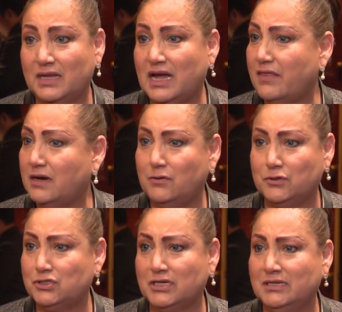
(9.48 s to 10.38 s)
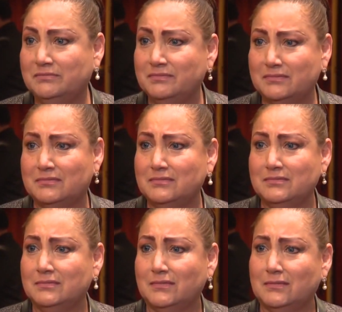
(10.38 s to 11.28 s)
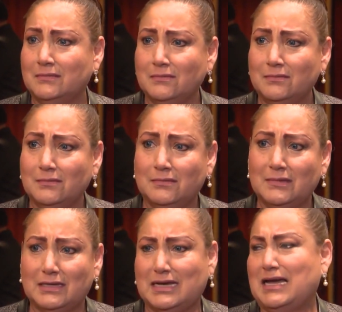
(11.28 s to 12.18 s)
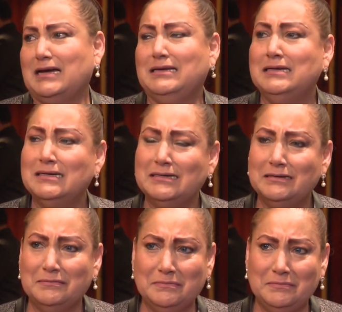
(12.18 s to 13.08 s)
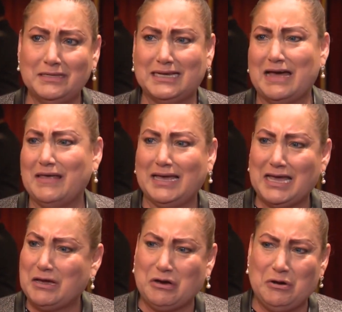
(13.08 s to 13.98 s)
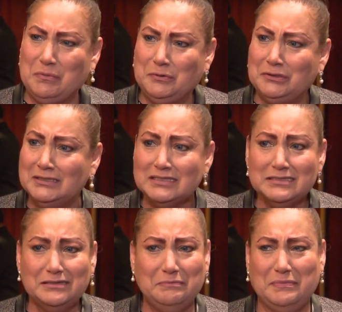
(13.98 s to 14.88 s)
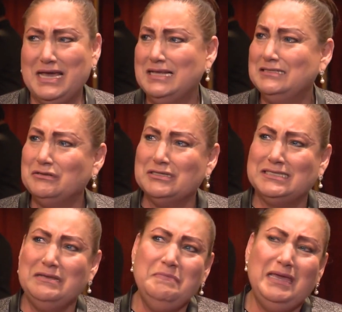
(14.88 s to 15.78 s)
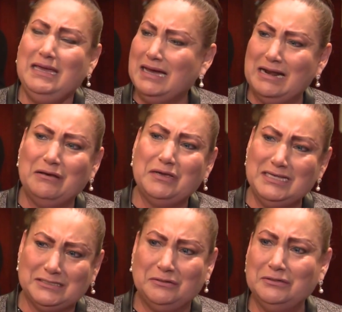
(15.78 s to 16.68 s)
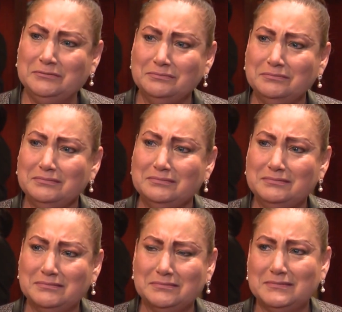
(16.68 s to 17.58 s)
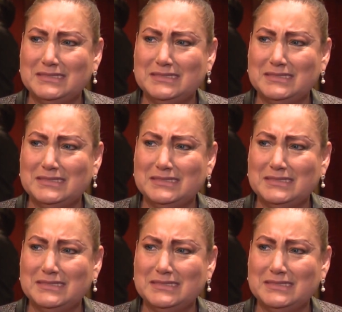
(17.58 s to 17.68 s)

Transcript: Cada noche. Every night since January 1st, Marisela Avila Rosas has been in